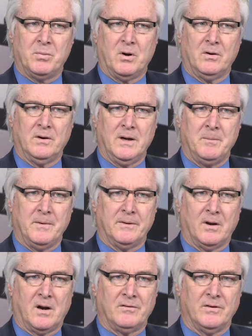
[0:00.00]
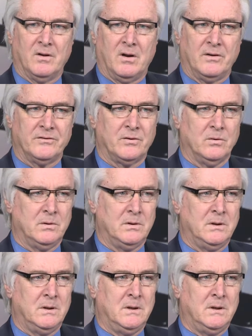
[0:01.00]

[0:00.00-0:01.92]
program at the Harvard Law School,